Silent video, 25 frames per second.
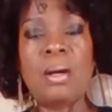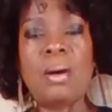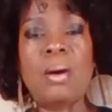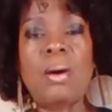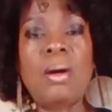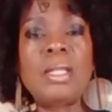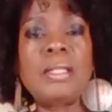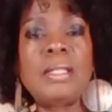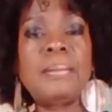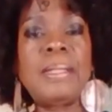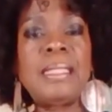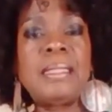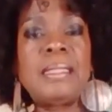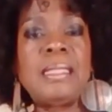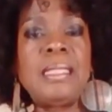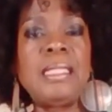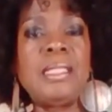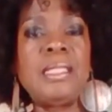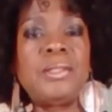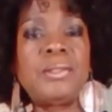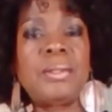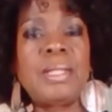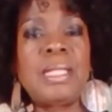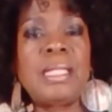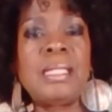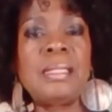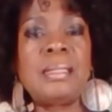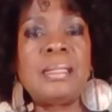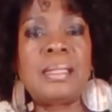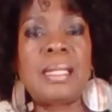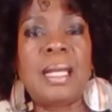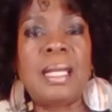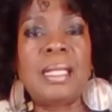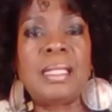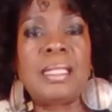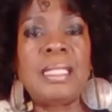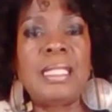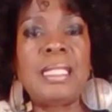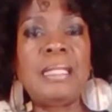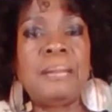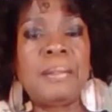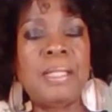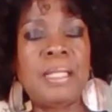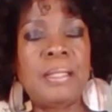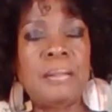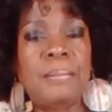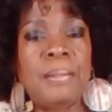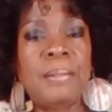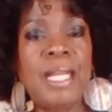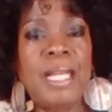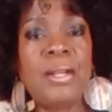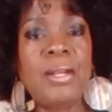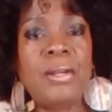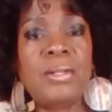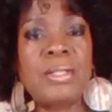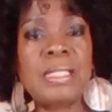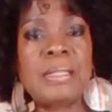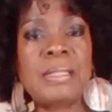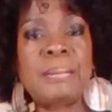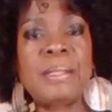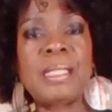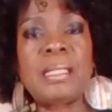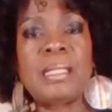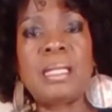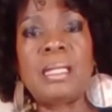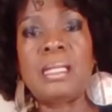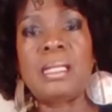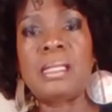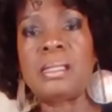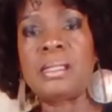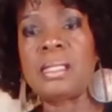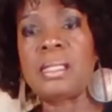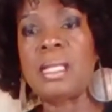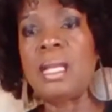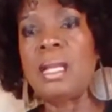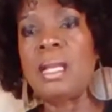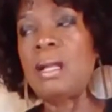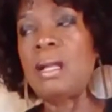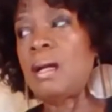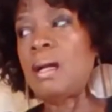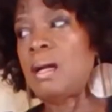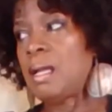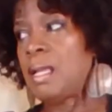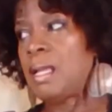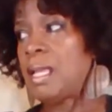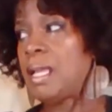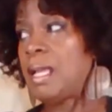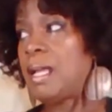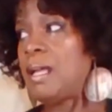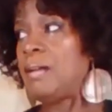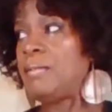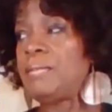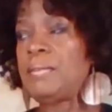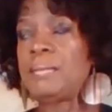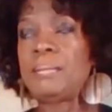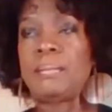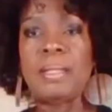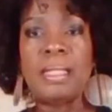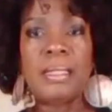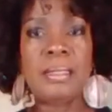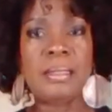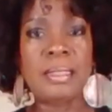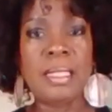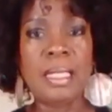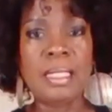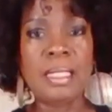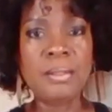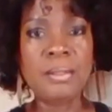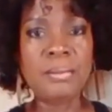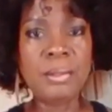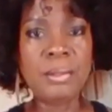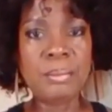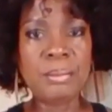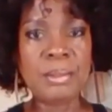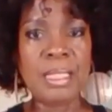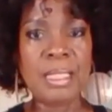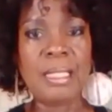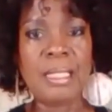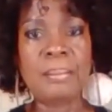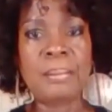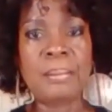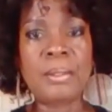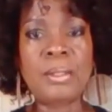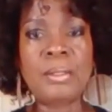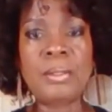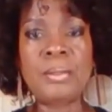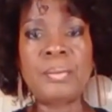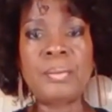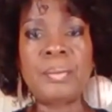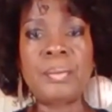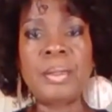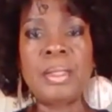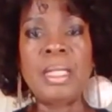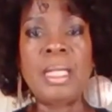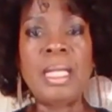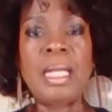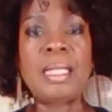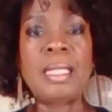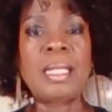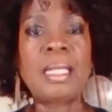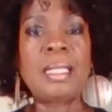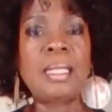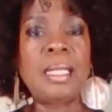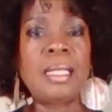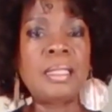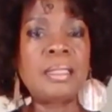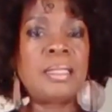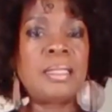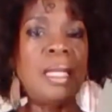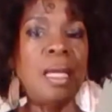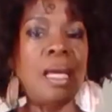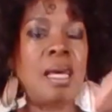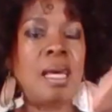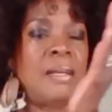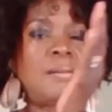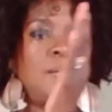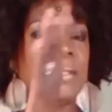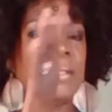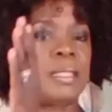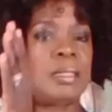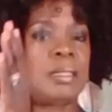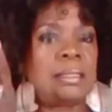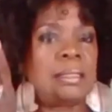All of my tea trays I keep in pairs because I have my dining room table, and I like to have a